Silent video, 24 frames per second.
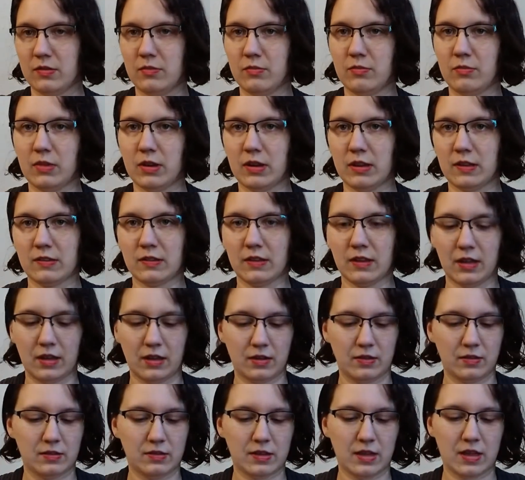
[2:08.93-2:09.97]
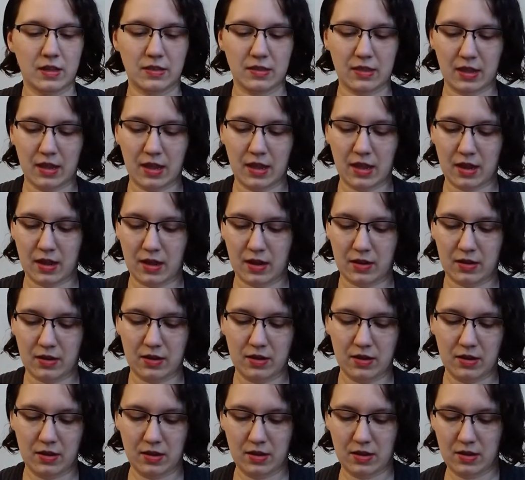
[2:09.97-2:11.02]
mini skein set they had.
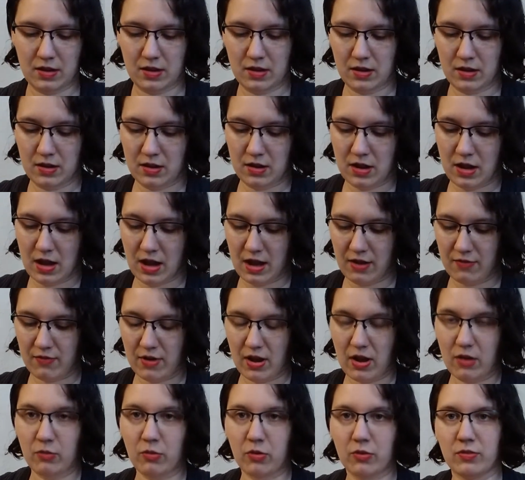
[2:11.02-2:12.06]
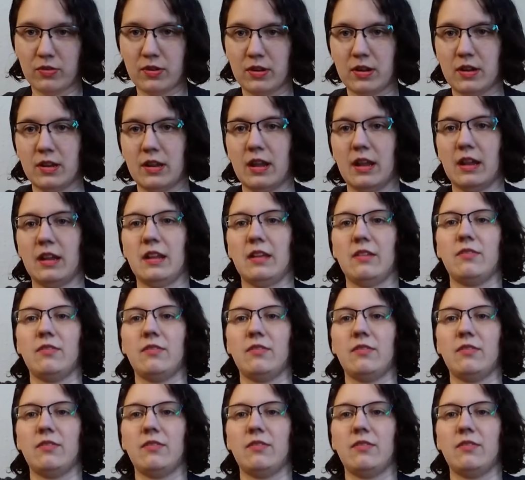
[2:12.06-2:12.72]
I have not woven in any